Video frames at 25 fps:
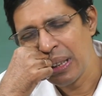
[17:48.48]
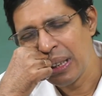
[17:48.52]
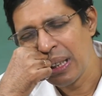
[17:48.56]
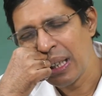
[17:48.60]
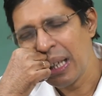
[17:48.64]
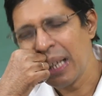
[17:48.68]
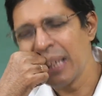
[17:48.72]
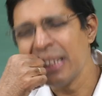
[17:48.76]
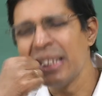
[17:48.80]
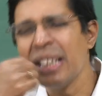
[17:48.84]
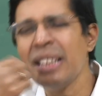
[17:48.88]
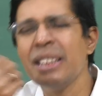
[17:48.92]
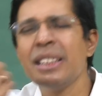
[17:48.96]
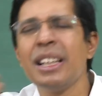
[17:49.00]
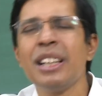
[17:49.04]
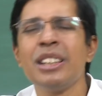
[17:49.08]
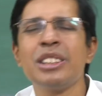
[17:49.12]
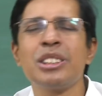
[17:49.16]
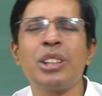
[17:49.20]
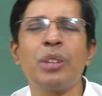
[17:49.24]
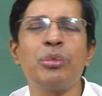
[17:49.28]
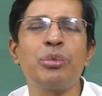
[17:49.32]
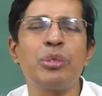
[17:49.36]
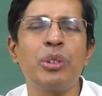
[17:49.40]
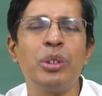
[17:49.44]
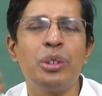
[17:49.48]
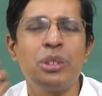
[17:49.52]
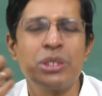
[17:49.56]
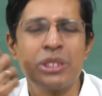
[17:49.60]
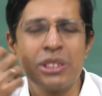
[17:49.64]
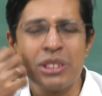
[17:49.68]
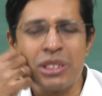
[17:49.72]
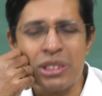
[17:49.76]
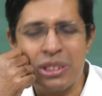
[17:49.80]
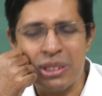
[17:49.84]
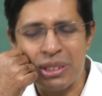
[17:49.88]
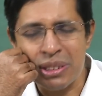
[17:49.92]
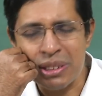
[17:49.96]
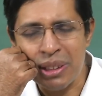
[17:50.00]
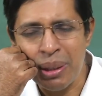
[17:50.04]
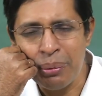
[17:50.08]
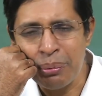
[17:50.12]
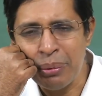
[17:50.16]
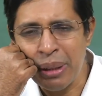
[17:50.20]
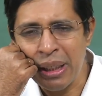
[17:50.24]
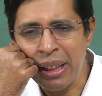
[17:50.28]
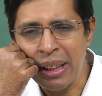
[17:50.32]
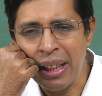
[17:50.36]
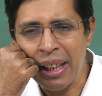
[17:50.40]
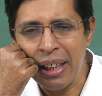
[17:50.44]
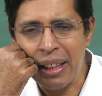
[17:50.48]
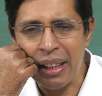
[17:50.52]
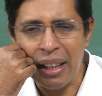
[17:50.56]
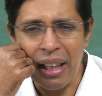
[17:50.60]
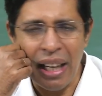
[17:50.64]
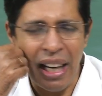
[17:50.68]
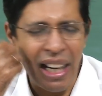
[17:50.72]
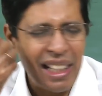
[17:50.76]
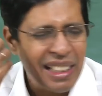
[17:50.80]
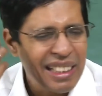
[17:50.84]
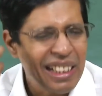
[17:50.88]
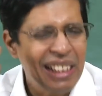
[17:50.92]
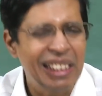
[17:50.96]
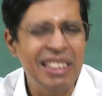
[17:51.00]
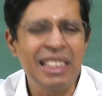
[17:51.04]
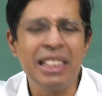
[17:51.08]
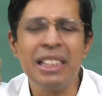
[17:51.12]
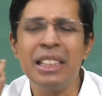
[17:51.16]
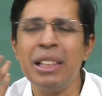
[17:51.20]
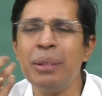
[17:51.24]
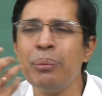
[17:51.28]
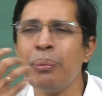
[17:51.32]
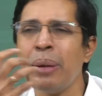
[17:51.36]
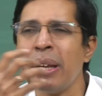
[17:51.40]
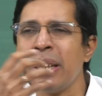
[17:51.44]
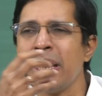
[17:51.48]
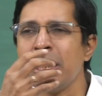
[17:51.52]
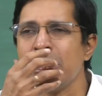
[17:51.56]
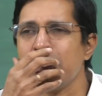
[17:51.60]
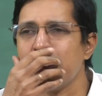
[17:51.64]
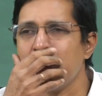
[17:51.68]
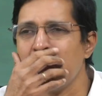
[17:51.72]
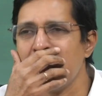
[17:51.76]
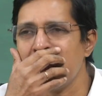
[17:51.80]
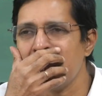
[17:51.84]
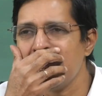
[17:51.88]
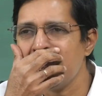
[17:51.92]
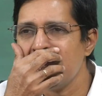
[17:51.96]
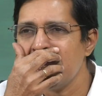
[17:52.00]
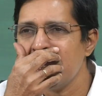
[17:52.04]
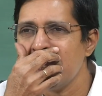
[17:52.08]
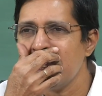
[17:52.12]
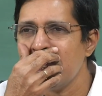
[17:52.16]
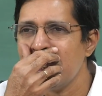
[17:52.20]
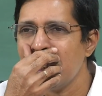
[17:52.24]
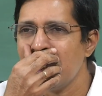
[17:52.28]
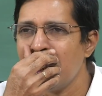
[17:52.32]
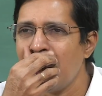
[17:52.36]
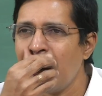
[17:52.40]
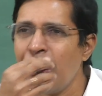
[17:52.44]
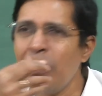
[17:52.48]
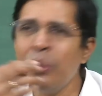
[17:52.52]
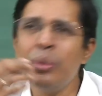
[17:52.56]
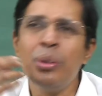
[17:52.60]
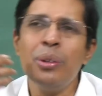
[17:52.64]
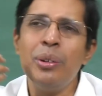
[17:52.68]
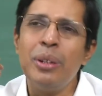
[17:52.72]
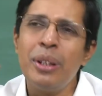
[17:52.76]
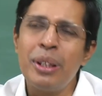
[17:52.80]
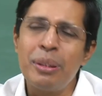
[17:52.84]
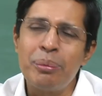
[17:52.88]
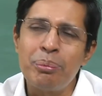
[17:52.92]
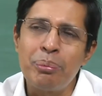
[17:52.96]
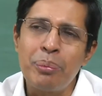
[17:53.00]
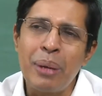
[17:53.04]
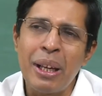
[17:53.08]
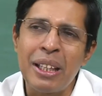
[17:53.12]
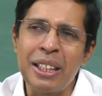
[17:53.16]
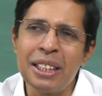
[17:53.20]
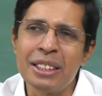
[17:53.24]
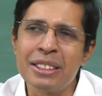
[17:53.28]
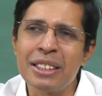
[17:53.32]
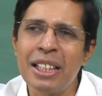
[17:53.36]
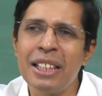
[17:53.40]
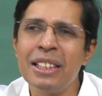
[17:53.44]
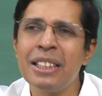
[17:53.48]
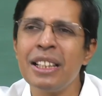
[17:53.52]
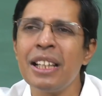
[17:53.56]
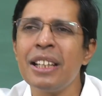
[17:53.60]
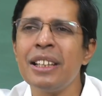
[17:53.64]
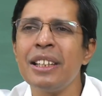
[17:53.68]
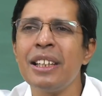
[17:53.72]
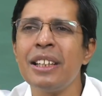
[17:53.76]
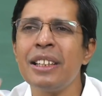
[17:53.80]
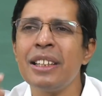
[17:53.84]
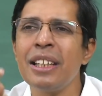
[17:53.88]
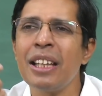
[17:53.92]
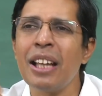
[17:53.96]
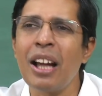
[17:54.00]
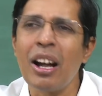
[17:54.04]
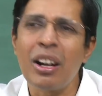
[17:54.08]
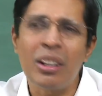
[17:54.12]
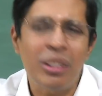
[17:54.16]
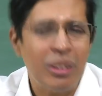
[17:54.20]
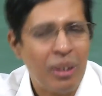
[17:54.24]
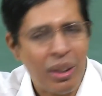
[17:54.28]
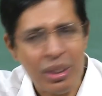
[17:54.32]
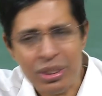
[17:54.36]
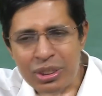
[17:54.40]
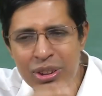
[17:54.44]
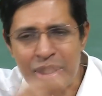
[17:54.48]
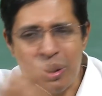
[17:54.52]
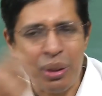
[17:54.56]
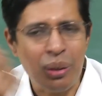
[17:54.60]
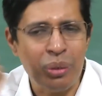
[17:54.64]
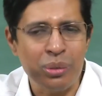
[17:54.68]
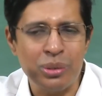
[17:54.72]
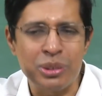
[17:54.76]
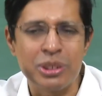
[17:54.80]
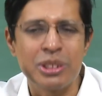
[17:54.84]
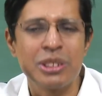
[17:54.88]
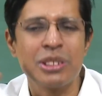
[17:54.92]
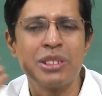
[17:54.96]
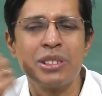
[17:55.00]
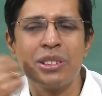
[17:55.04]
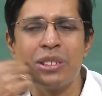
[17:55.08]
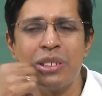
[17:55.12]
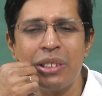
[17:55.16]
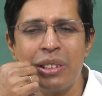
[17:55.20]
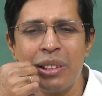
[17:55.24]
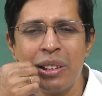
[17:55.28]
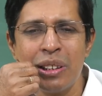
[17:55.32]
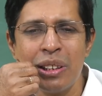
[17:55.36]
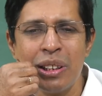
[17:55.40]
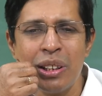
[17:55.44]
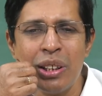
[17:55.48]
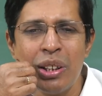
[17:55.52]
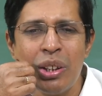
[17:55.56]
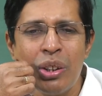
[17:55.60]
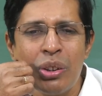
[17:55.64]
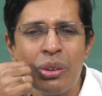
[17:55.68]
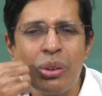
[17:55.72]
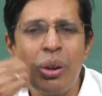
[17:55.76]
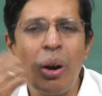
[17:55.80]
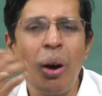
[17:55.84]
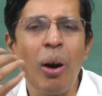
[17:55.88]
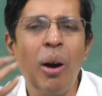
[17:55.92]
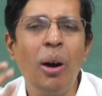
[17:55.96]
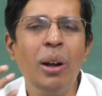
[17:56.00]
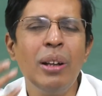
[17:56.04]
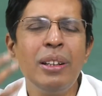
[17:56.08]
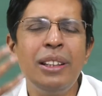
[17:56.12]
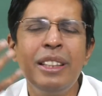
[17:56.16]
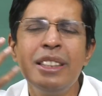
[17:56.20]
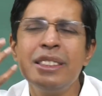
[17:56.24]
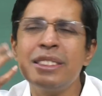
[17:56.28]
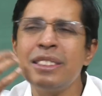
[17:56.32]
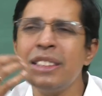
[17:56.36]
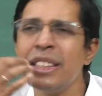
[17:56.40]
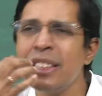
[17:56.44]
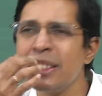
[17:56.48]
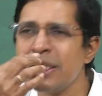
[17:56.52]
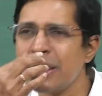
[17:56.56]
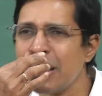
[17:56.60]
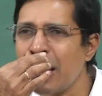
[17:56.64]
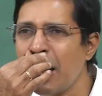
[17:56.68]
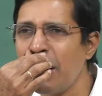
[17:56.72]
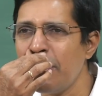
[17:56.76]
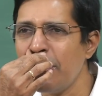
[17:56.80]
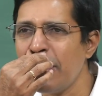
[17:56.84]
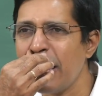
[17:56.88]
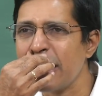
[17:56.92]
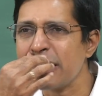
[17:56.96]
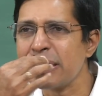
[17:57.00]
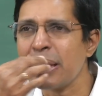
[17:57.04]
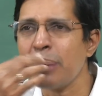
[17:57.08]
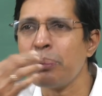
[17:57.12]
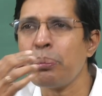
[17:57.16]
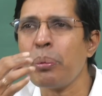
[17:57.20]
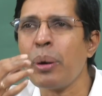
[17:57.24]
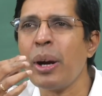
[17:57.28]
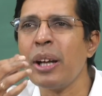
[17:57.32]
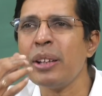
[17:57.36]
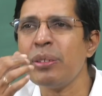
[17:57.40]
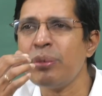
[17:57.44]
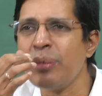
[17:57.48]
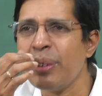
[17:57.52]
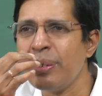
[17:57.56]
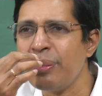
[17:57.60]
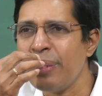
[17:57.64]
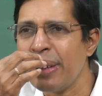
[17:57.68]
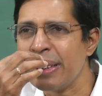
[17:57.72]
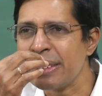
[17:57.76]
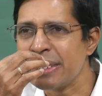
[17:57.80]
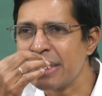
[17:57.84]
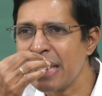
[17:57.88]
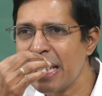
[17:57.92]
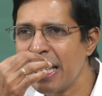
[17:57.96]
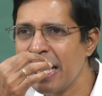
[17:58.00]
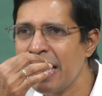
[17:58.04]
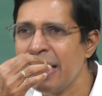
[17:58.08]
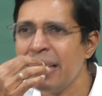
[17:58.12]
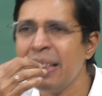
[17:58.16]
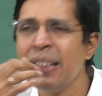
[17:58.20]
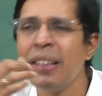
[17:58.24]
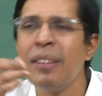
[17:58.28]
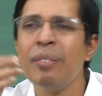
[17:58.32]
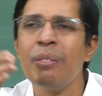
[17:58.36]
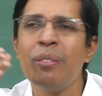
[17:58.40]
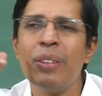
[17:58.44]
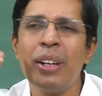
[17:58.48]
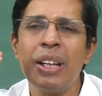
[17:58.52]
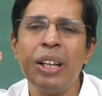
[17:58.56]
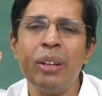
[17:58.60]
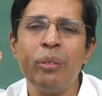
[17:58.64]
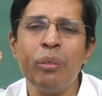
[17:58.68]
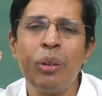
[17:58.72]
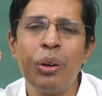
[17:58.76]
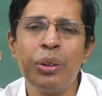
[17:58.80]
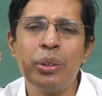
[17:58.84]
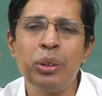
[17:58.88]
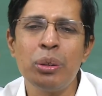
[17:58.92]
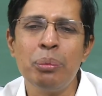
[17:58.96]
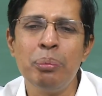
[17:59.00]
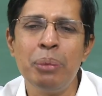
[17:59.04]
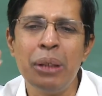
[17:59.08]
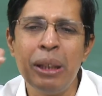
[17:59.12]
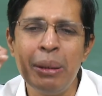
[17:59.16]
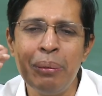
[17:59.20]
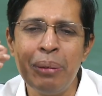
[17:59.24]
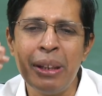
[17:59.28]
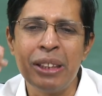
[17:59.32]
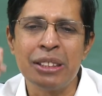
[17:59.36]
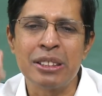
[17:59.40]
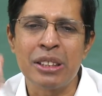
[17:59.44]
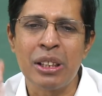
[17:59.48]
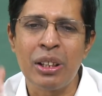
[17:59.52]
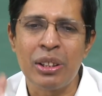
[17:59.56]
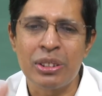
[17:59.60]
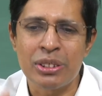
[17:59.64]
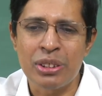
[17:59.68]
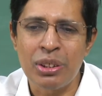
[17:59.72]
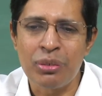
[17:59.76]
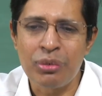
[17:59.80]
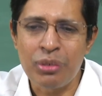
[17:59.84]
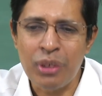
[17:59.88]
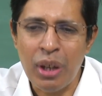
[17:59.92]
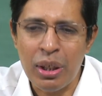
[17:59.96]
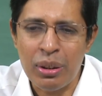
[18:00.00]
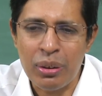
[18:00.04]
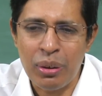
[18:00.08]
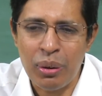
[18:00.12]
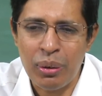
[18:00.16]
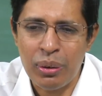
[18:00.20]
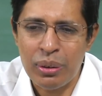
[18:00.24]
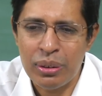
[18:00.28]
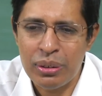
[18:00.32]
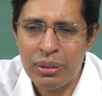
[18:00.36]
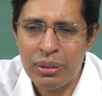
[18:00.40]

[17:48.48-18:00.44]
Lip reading: And then there is of course something like identity management. How do we manage identity across clouds? So, all these things come as a point when I say when I want to minimize loss of control.